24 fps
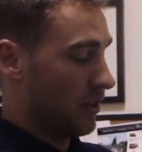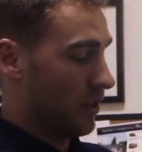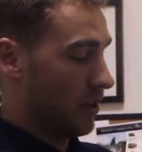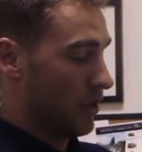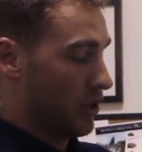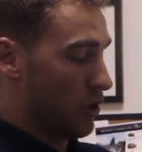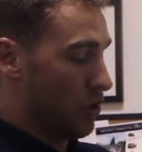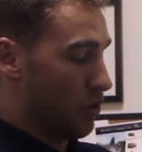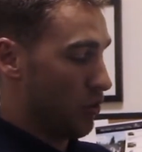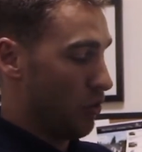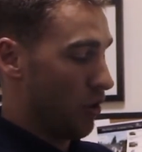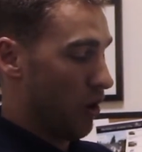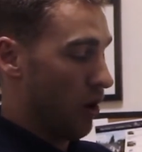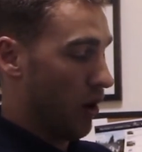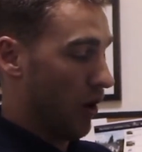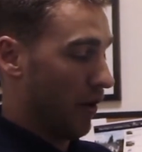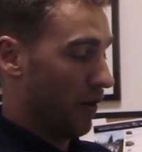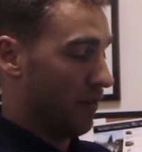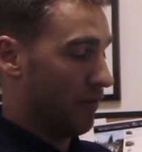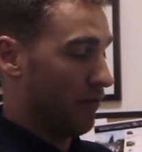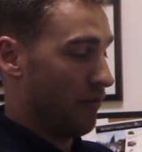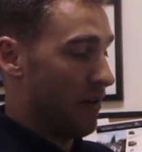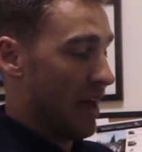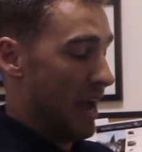that you
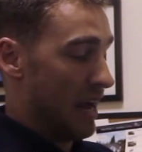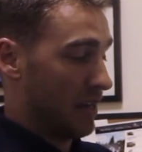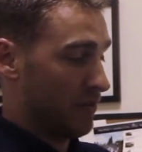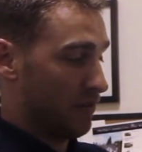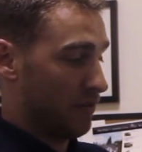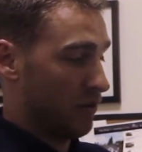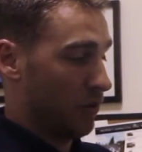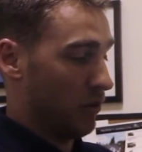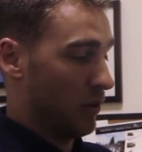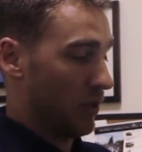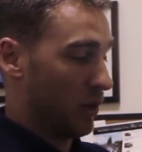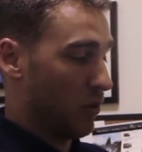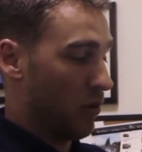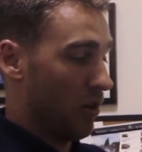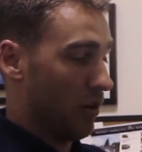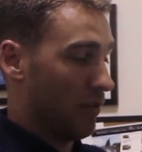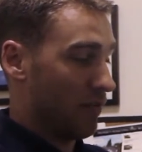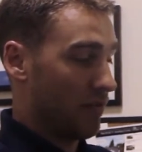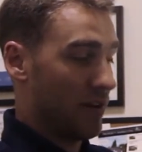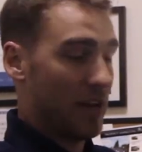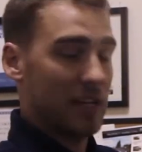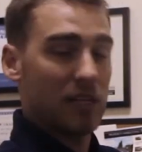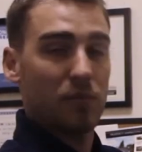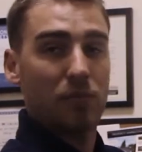are in fact fully
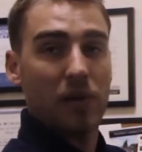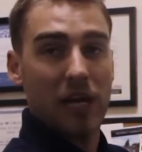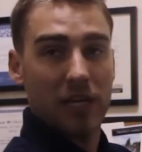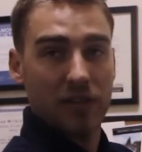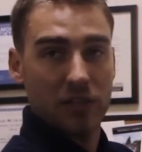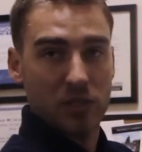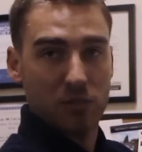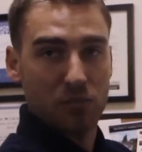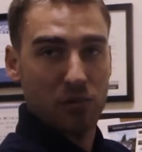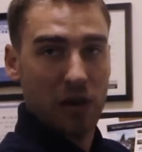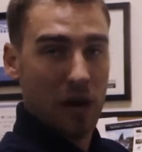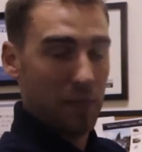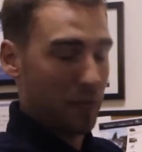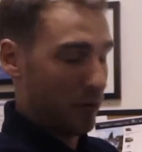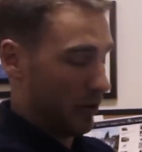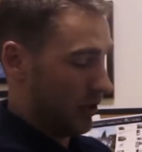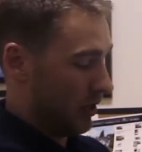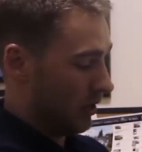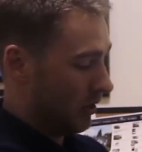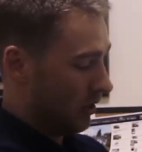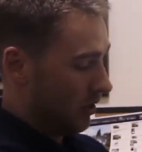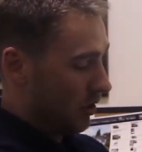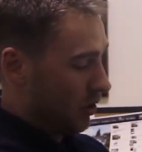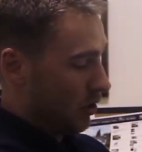qualified to buy this
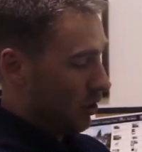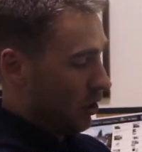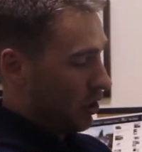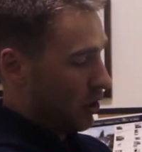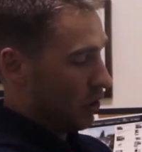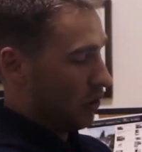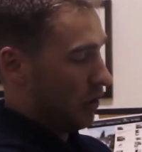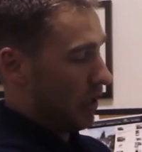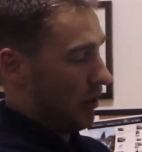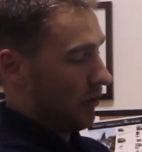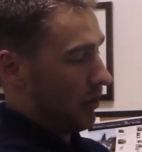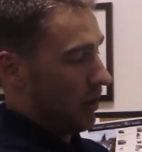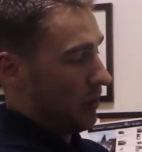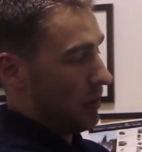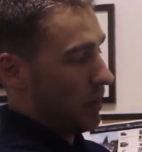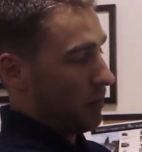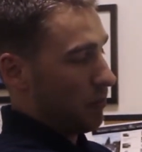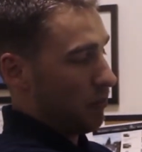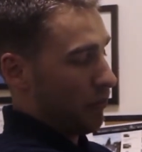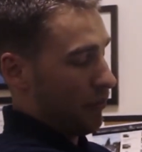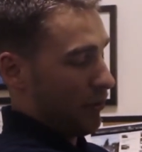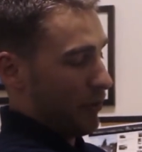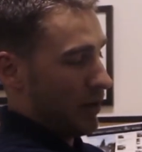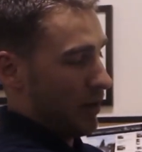property. You'll already
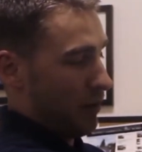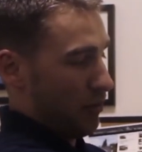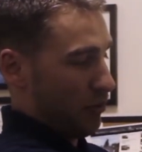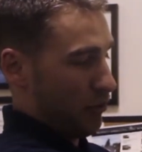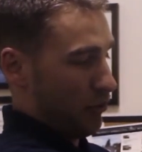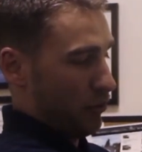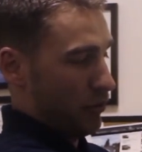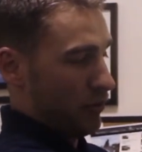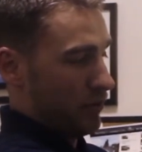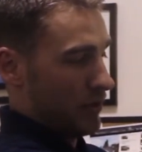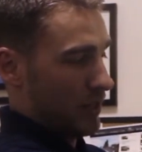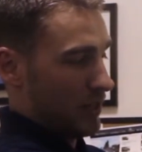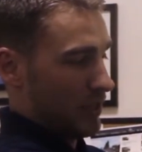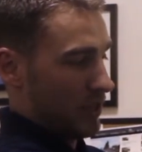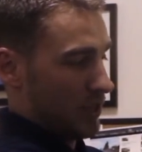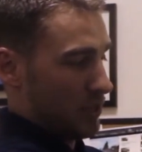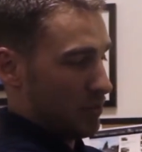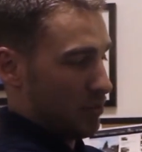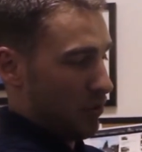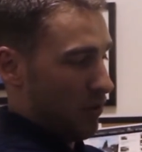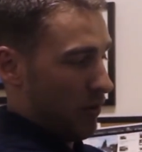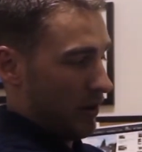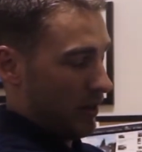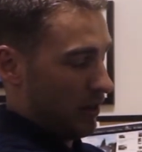be pre-approved at
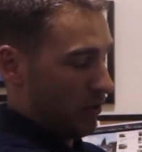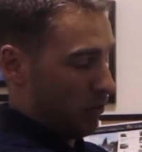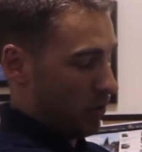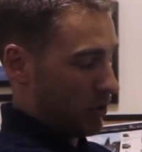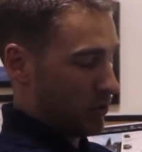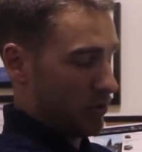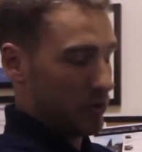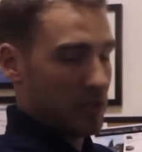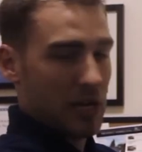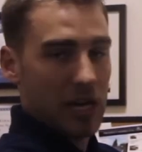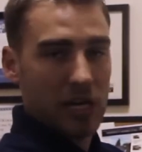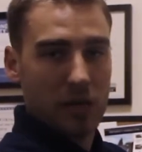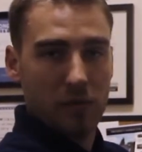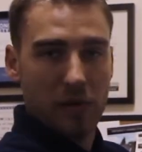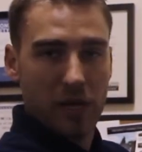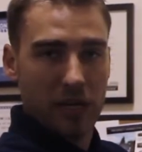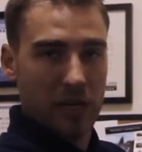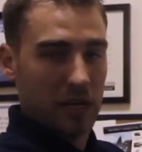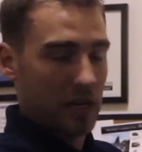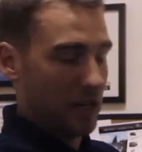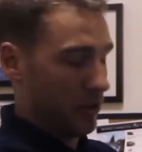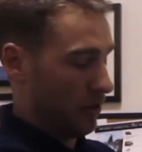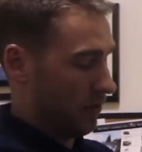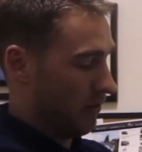this point, which we'll talk
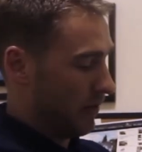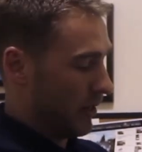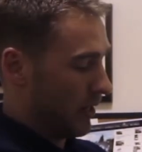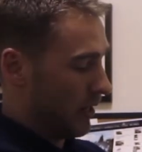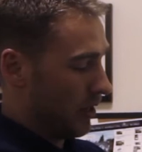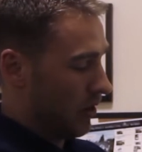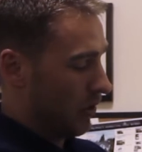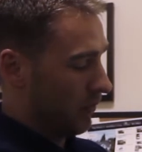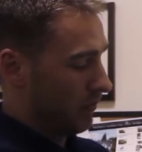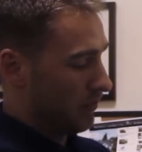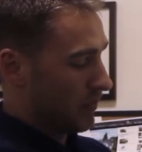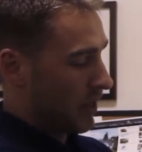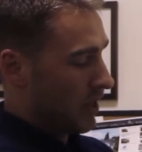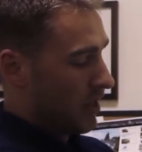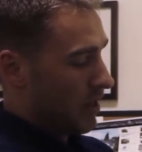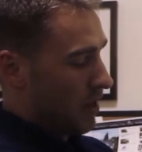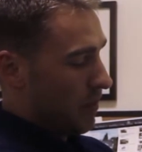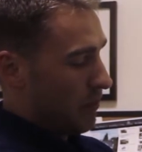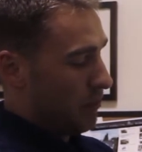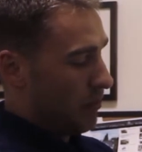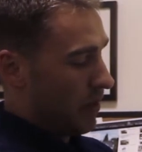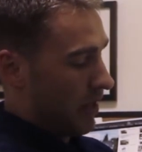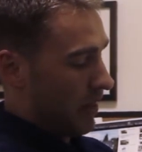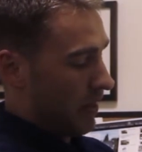about in another video,
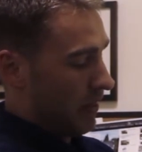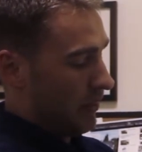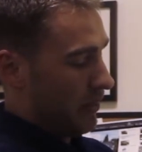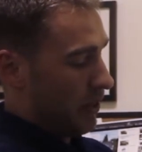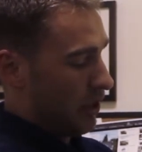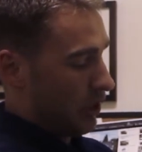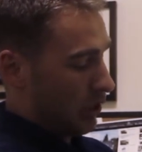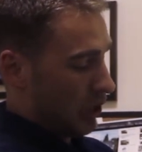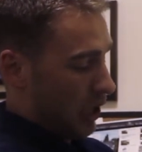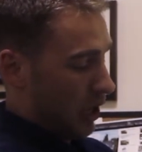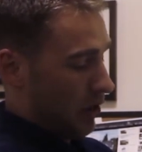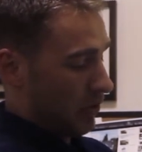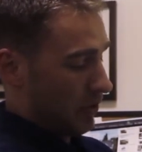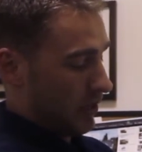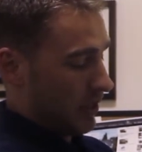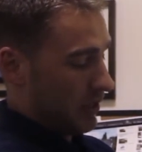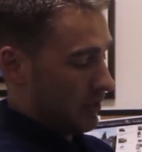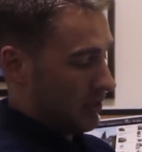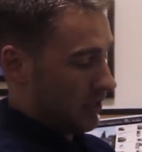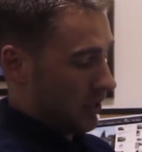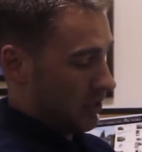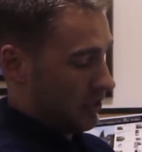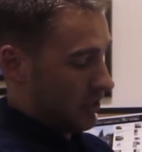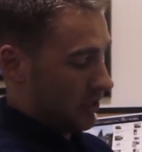but the loan
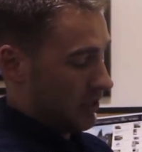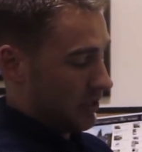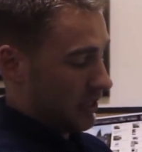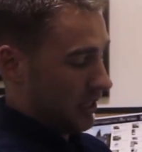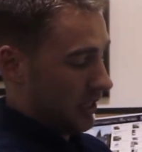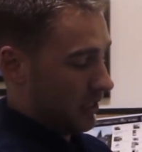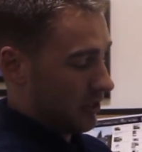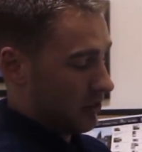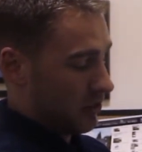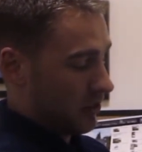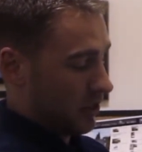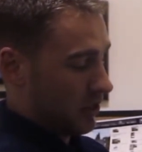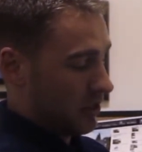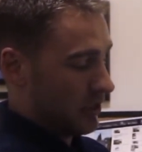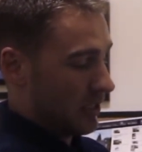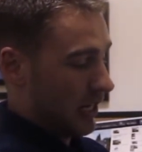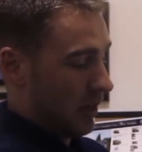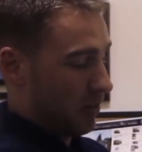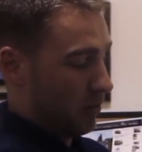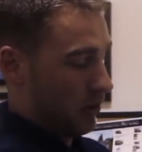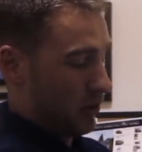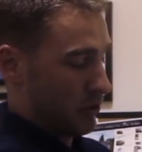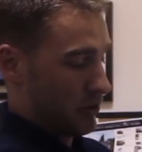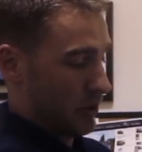contingency is just
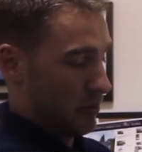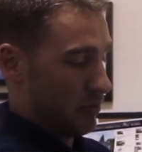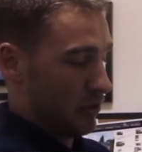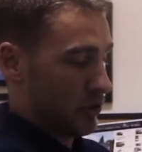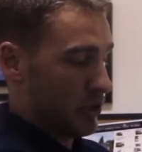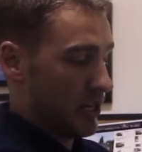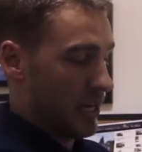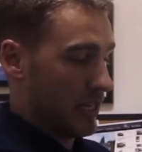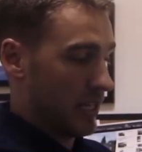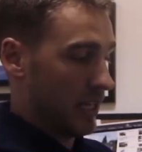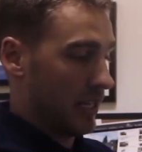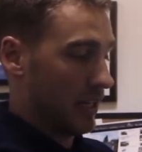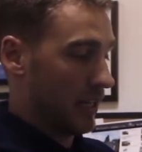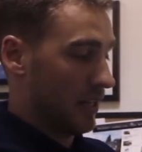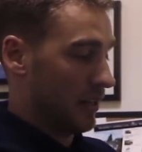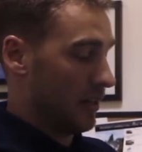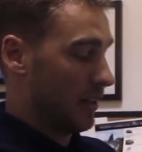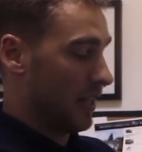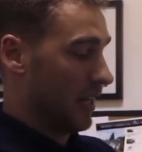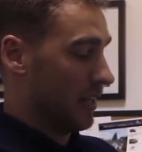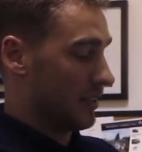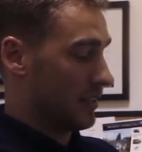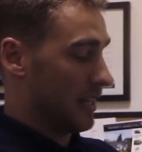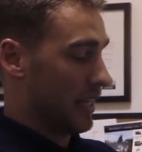double and triple checking
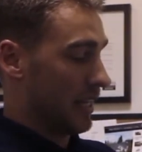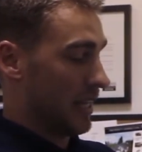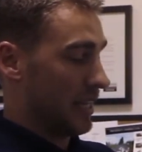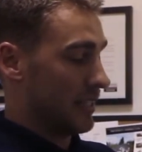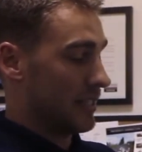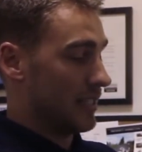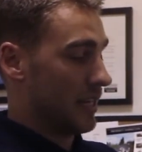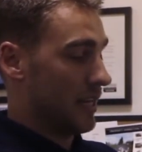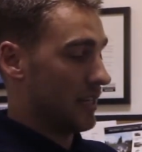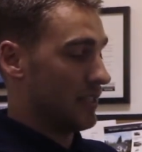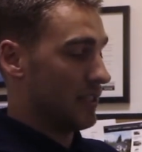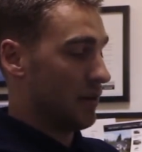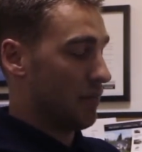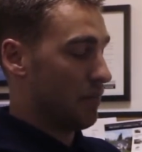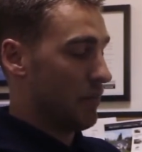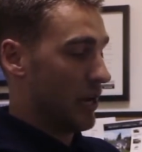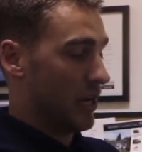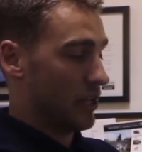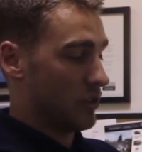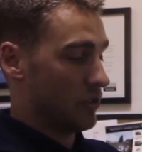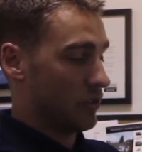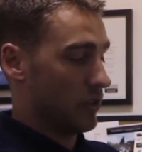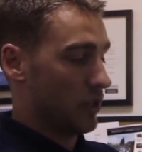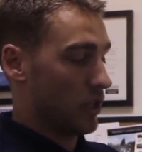things, like I said, to
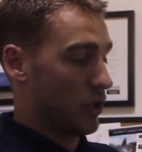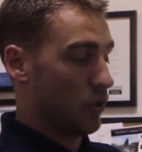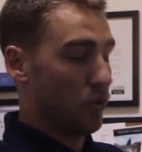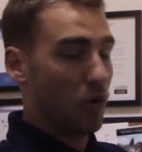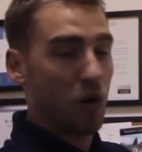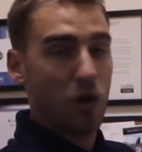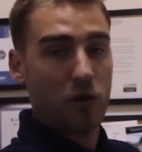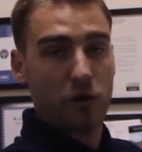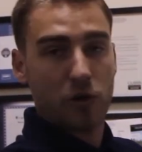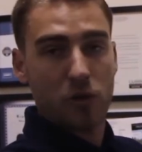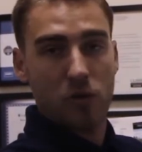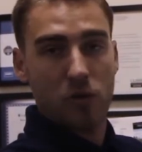make sure that you are